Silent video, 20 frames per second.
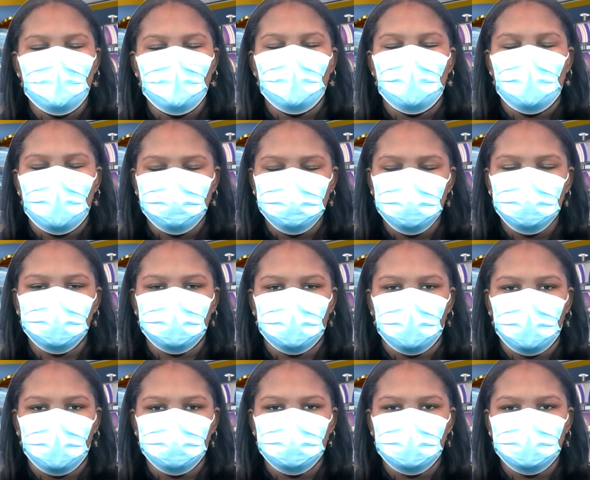Everyone at
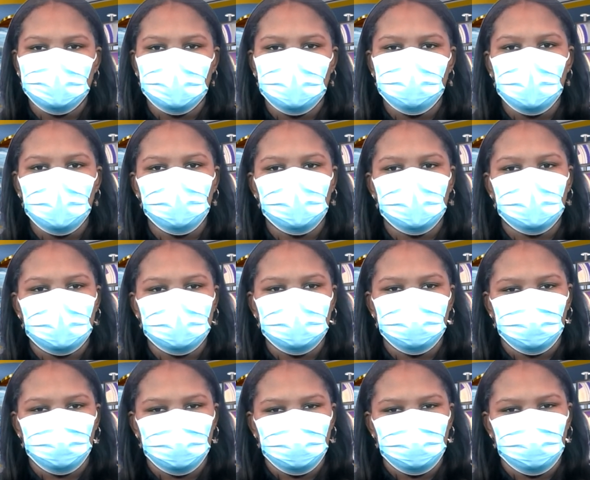RPTV would like to
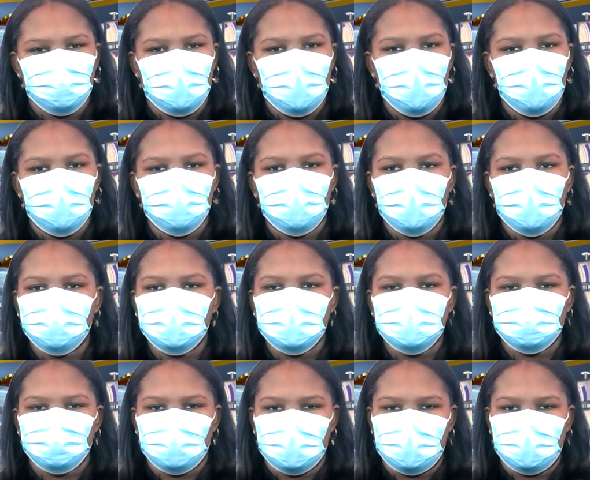wish you all a marvelous
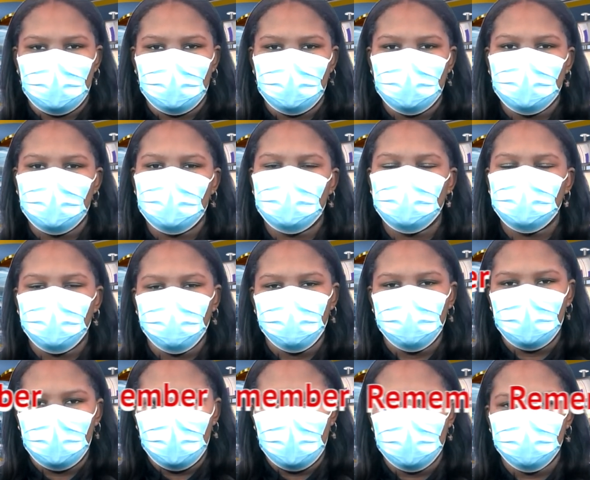Monday. And don't
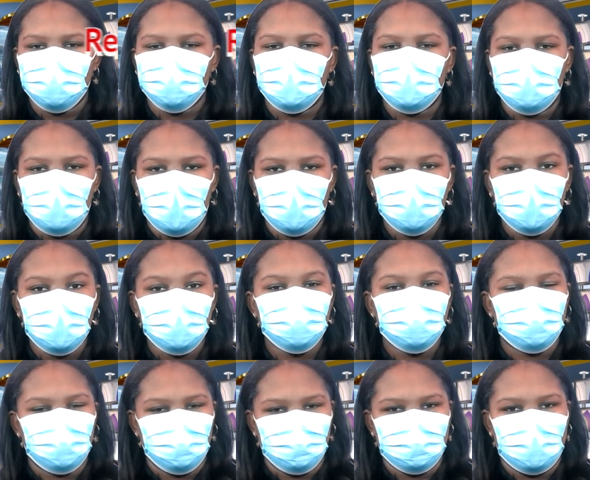forget, remember,
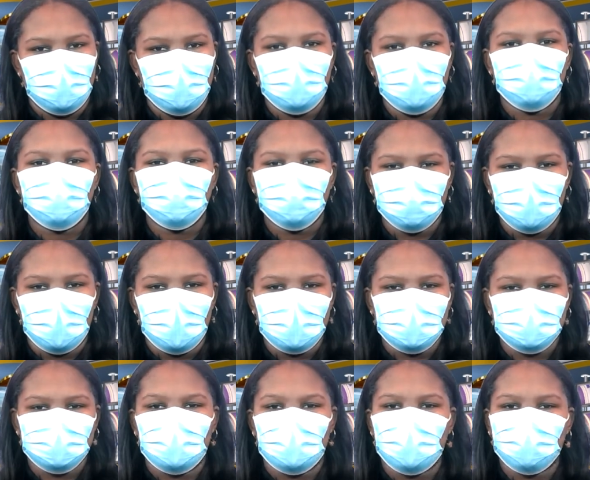reunite,
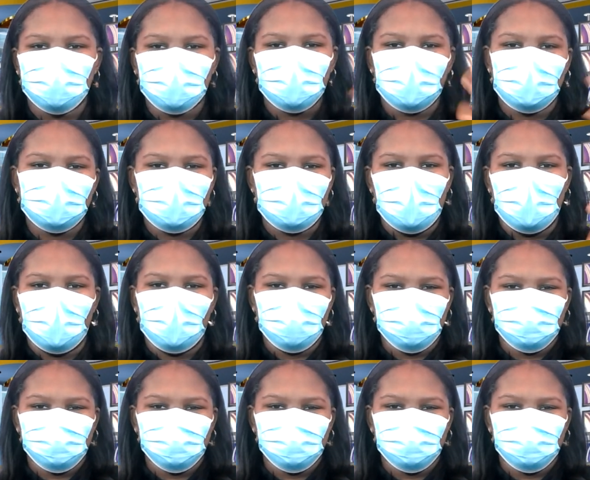rise. Have a great day.